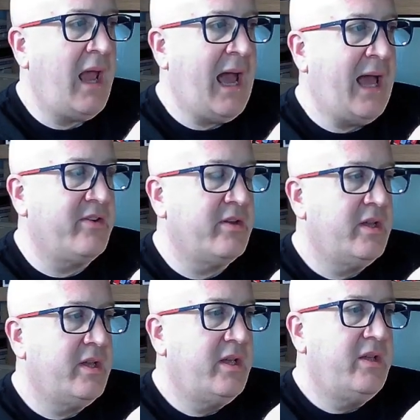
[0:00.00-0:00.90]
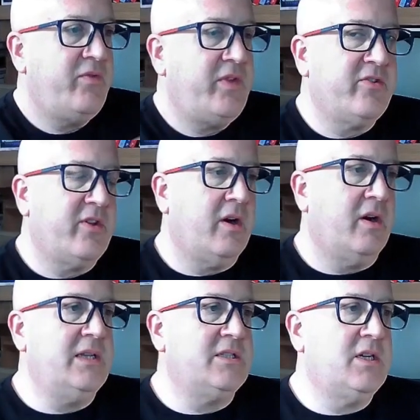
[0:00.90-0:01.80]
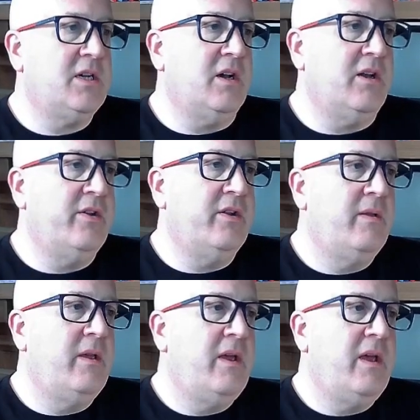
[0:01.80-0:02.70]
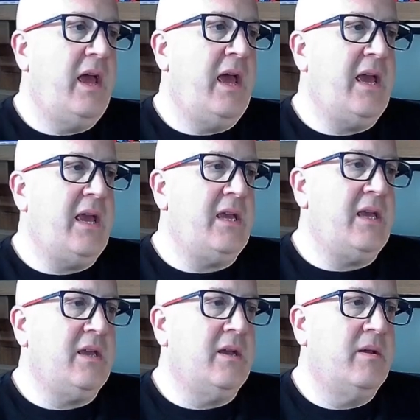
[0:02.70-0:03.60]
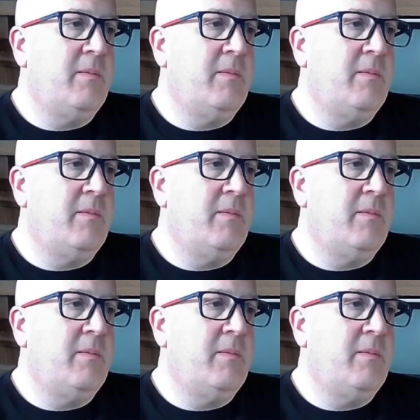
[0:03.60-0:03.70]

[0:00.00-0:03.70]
And these are in turn a